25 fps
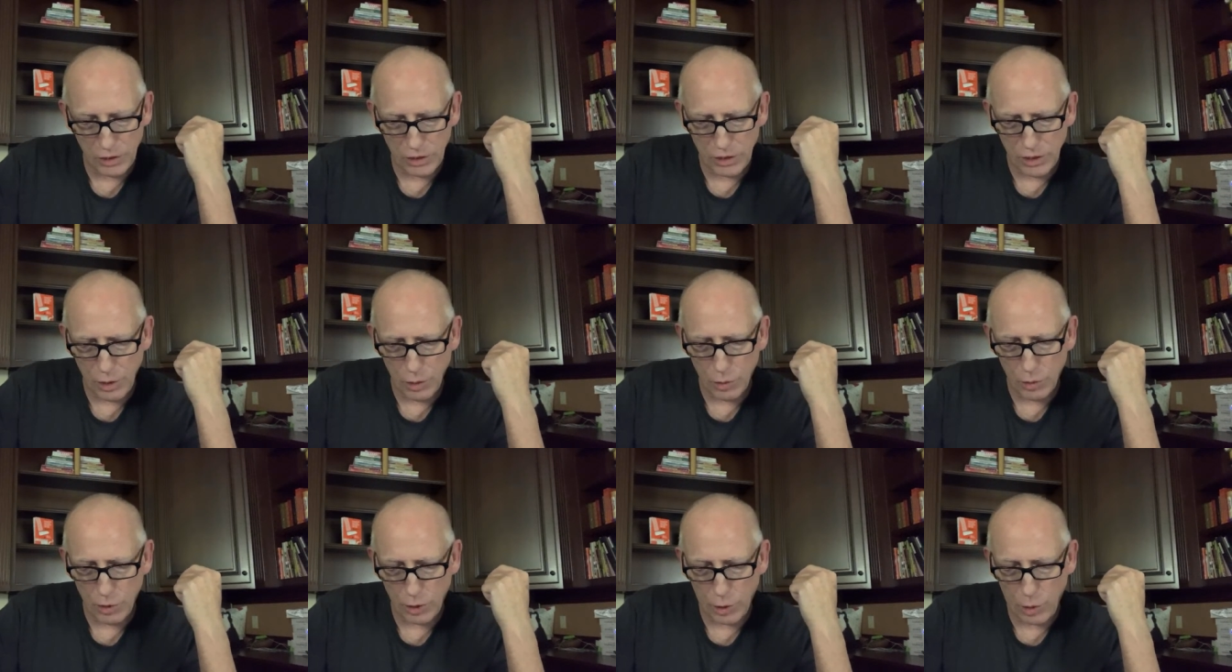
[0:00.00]
his
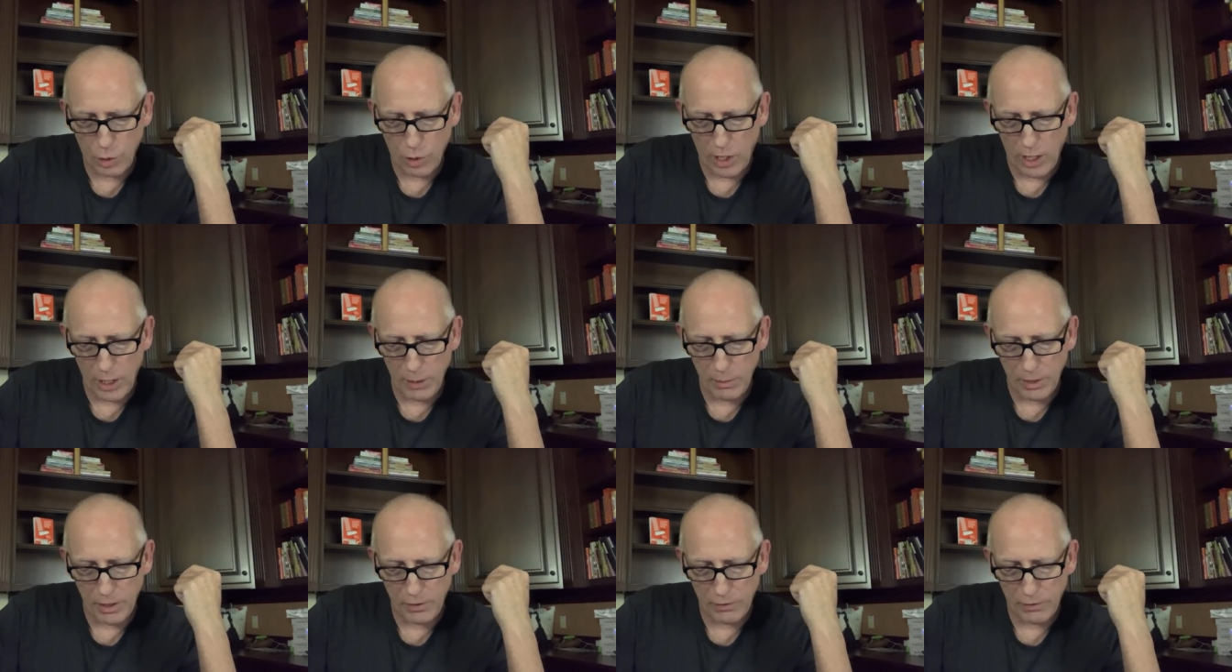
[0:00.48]
new
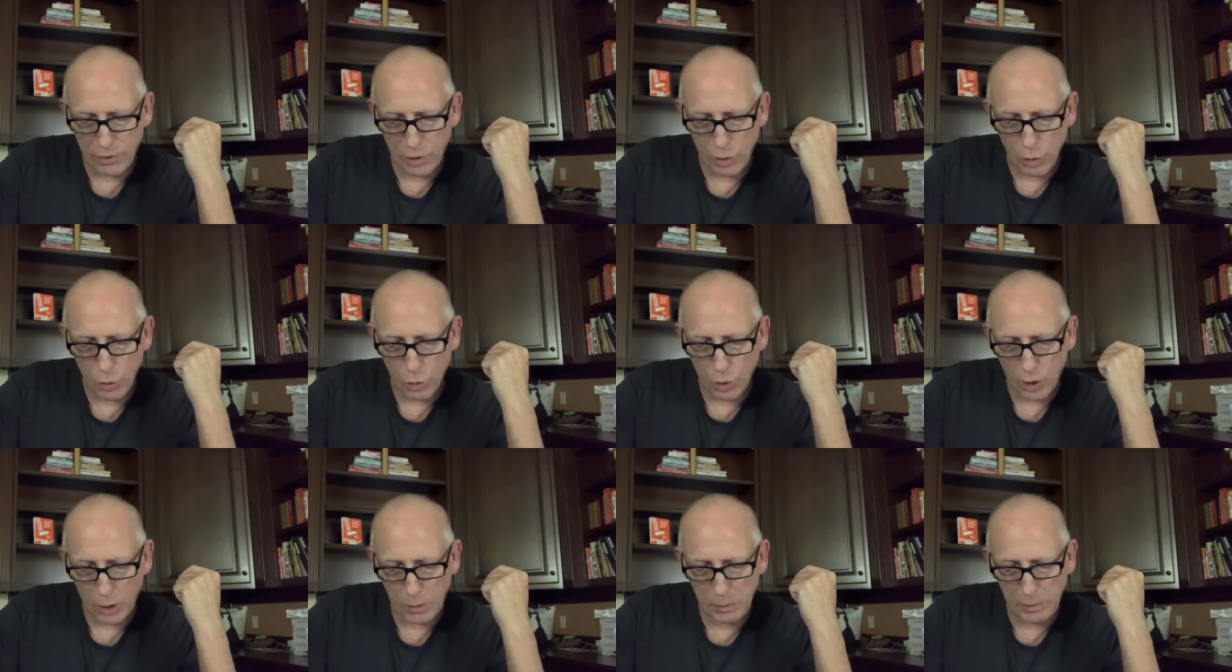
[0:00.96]
requirement for
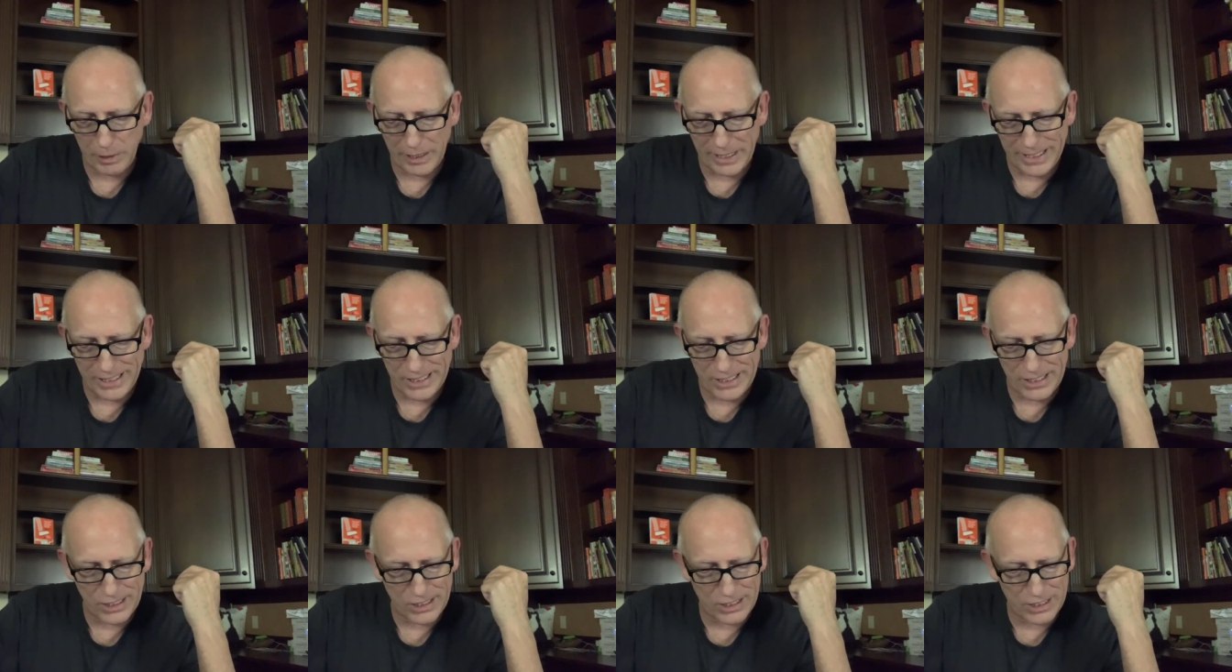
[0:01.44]

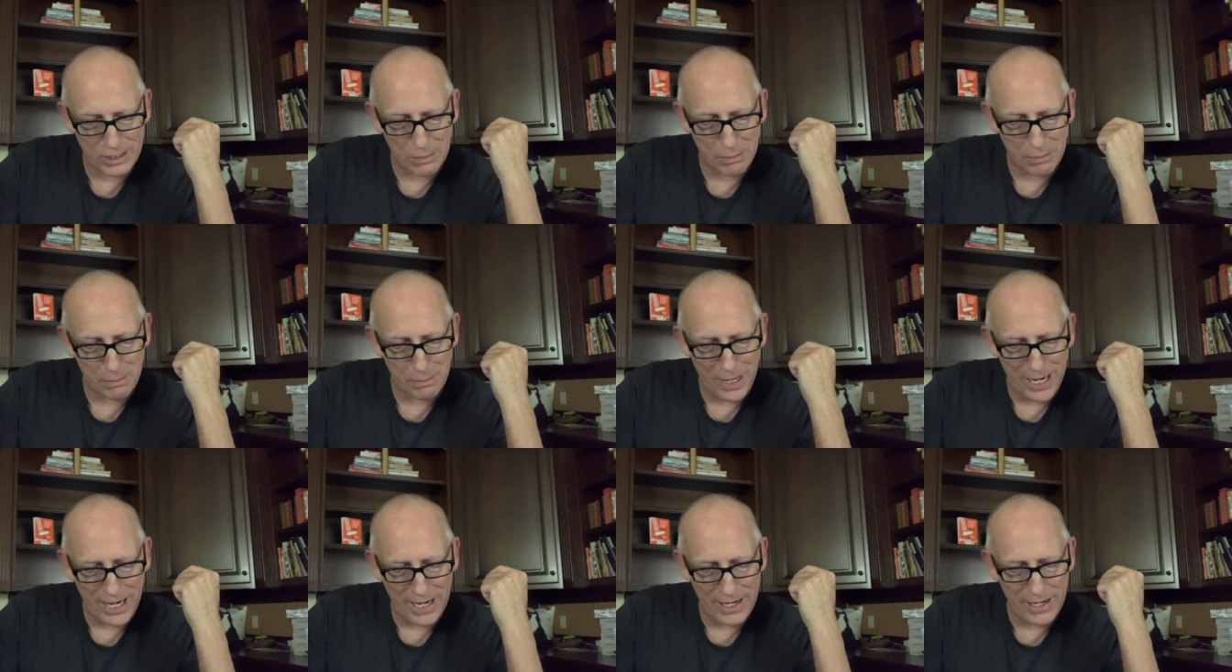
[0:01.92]
workplaces to
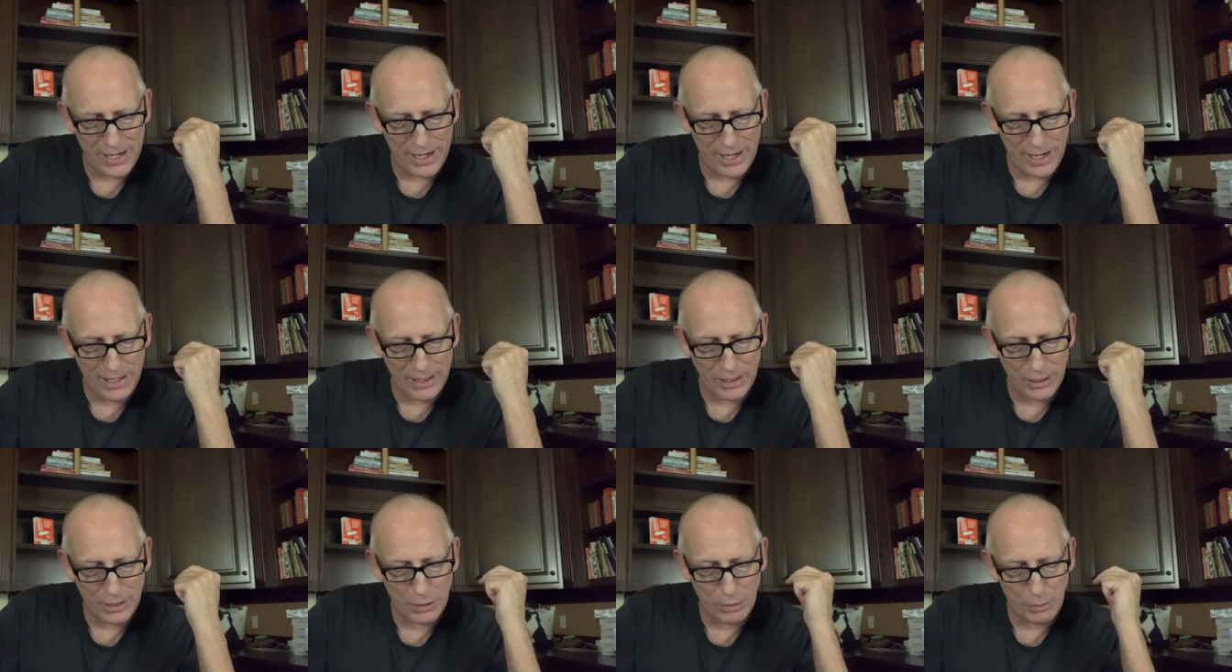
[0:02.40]

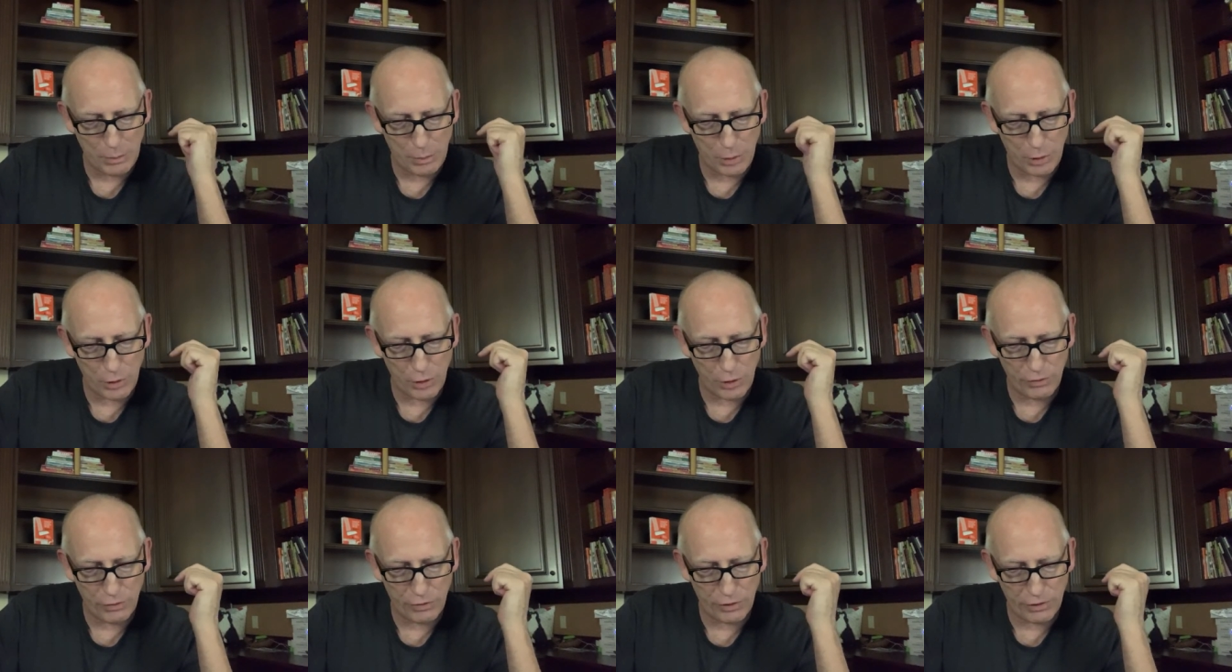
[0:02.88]
mandate
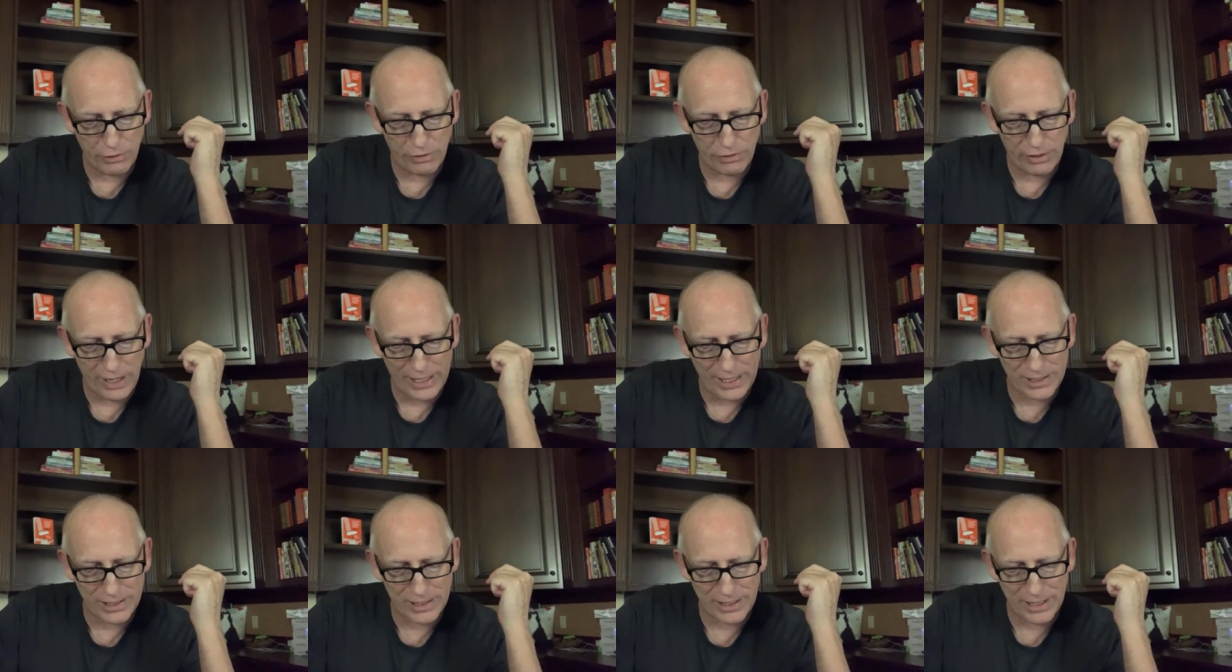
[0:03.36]
proof of
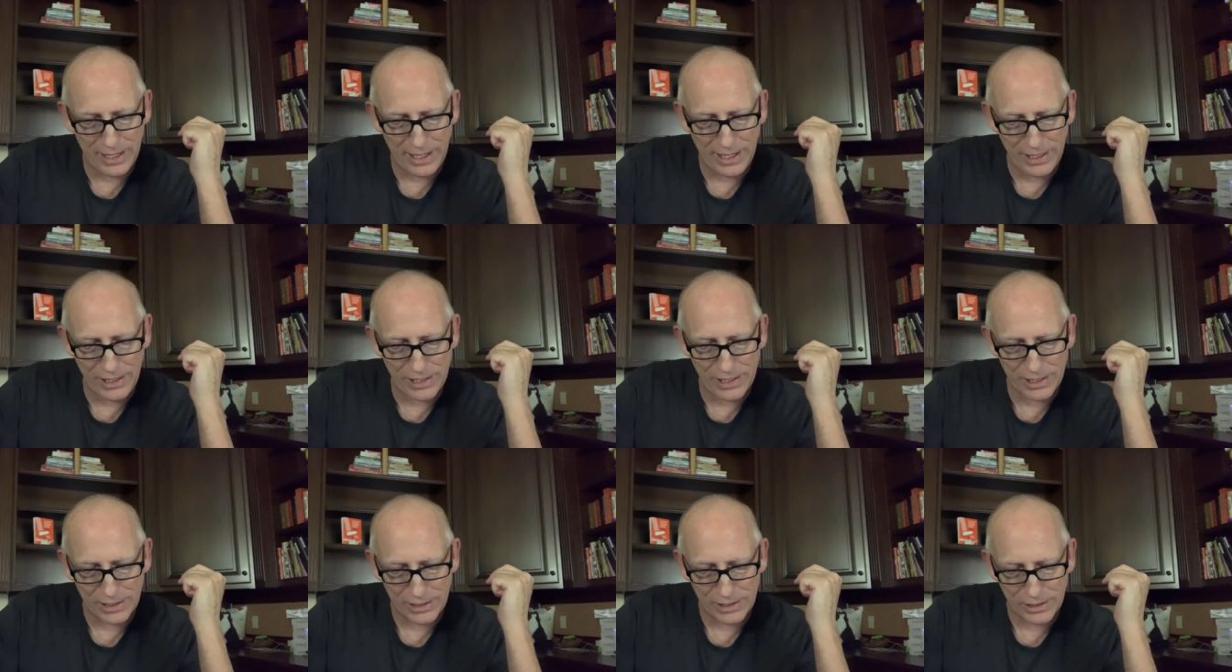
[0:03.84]

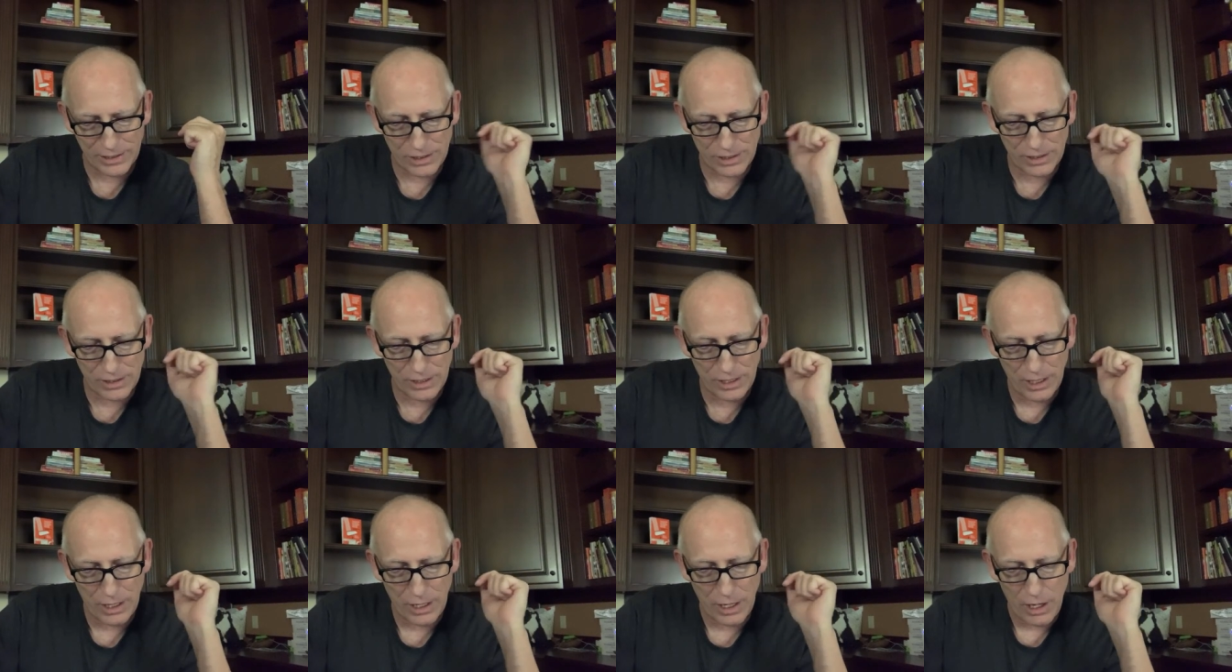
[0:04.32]
vaccinations,